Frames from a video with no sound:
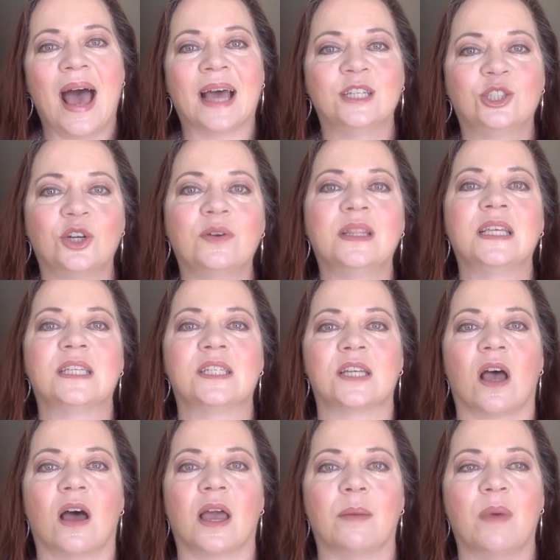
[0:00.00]
And during this
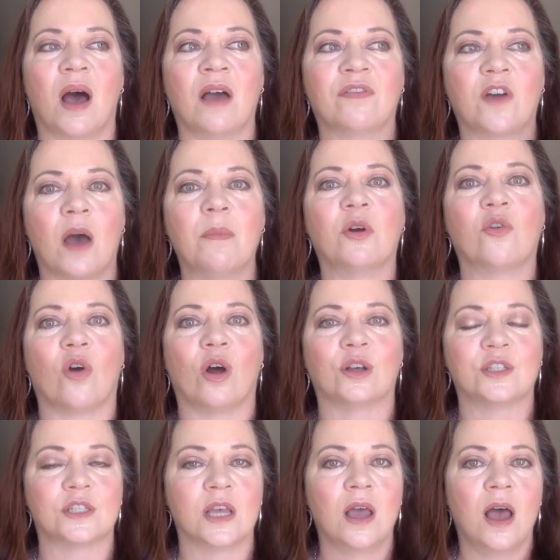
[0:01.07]
time I've come
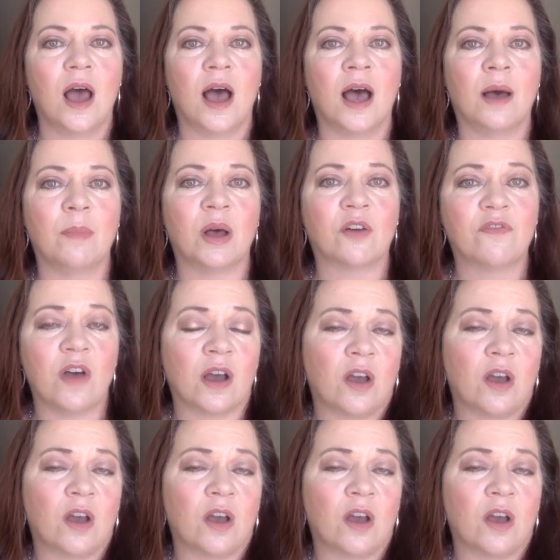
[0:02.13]
across um, a,